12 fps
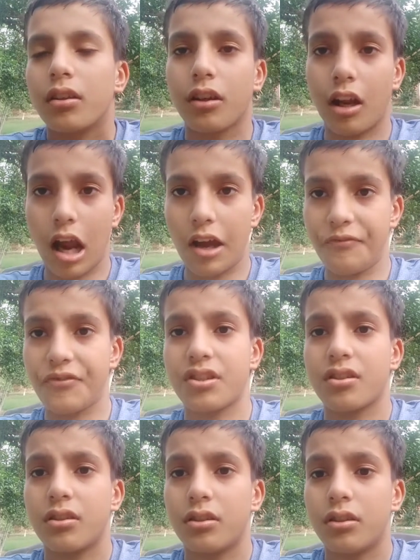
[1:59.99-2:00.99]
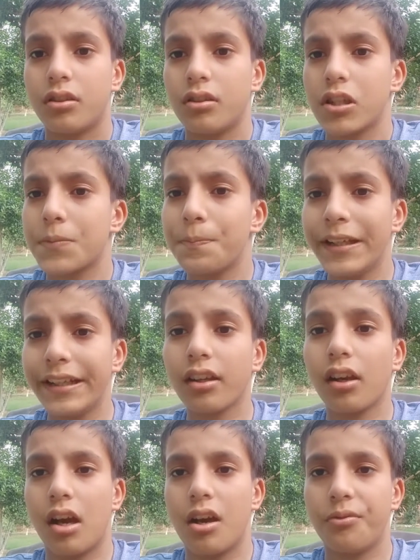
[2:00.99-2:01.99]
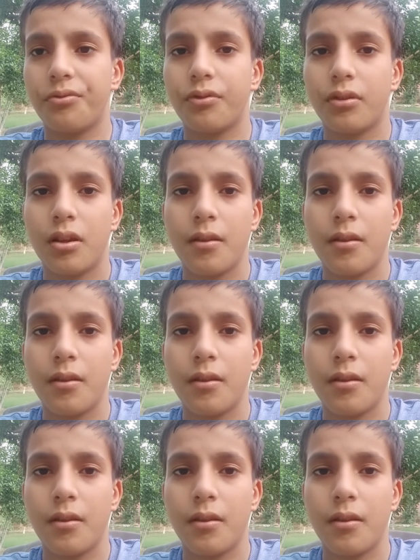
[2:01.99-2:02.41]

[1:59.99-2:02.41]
graphs, speed graph.